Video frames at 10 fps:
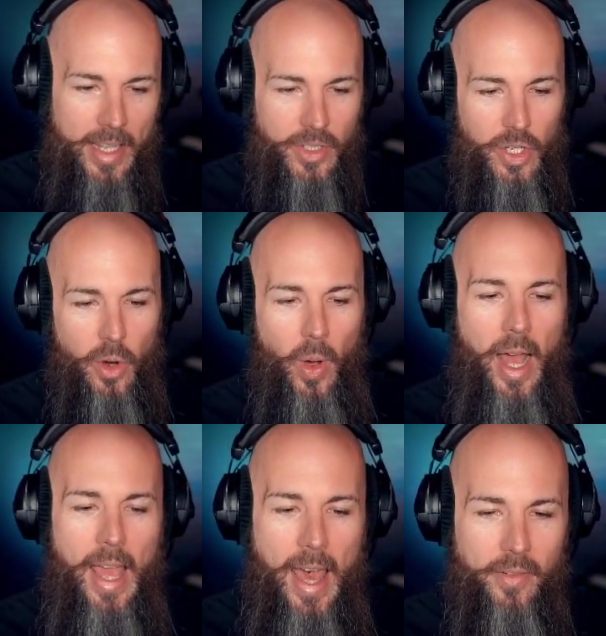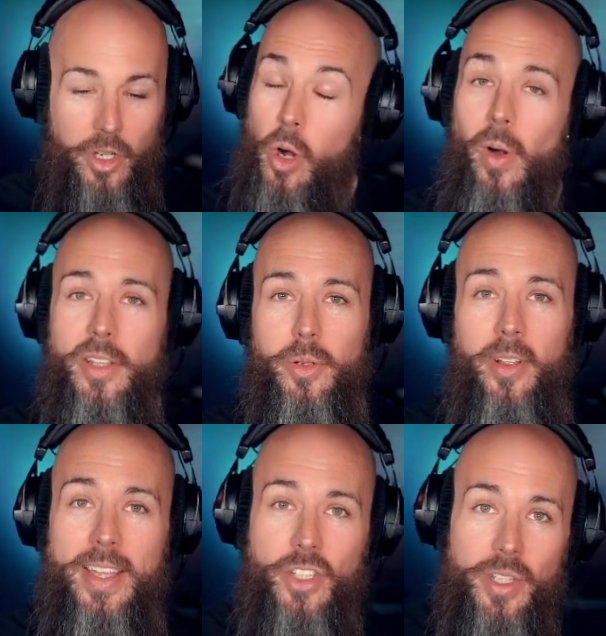And so I have no
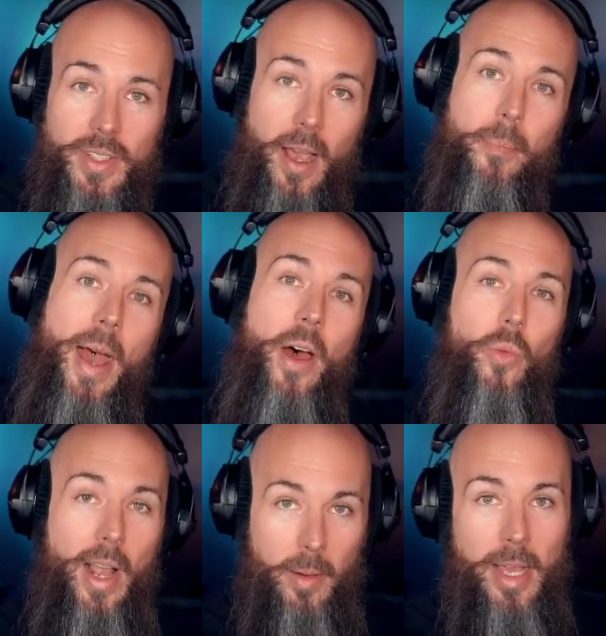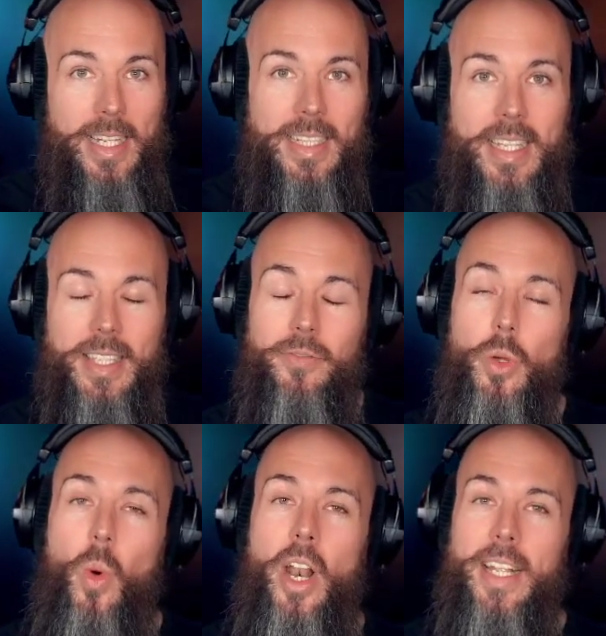reservations about recommending this if
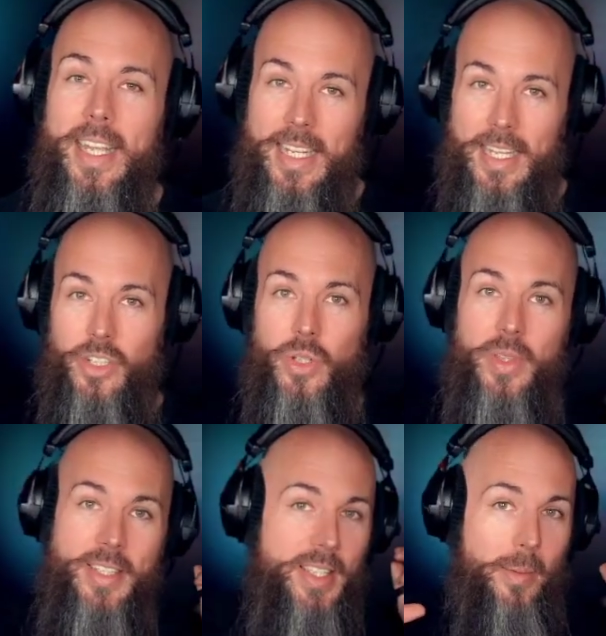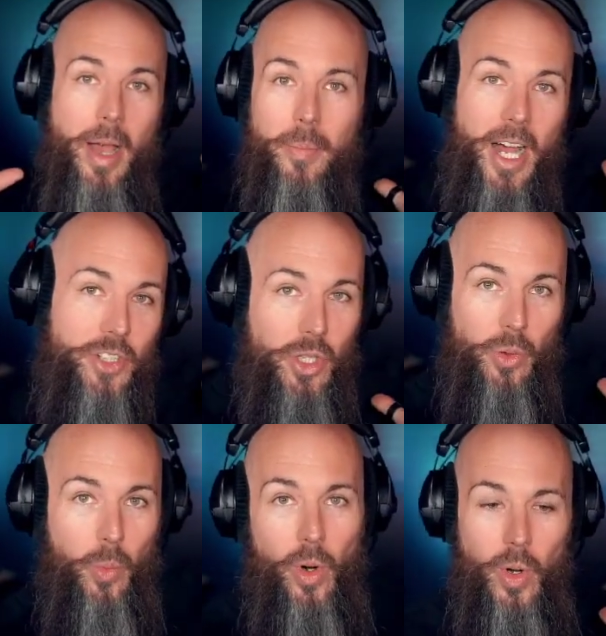you want to get into the
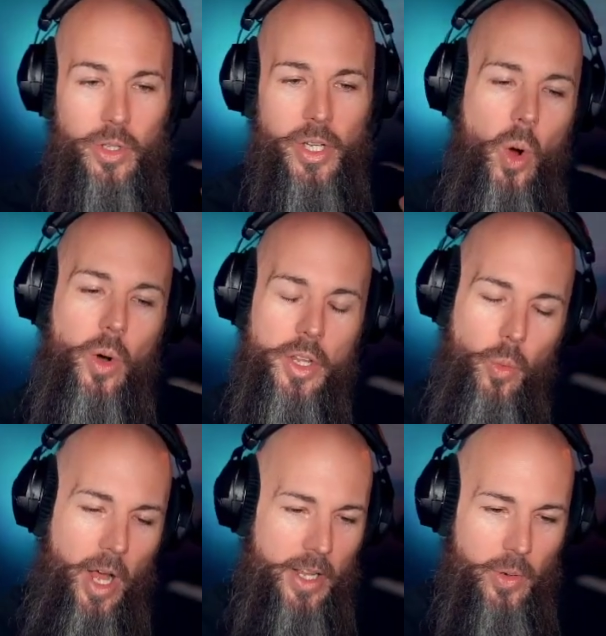semi-modular world, or you want to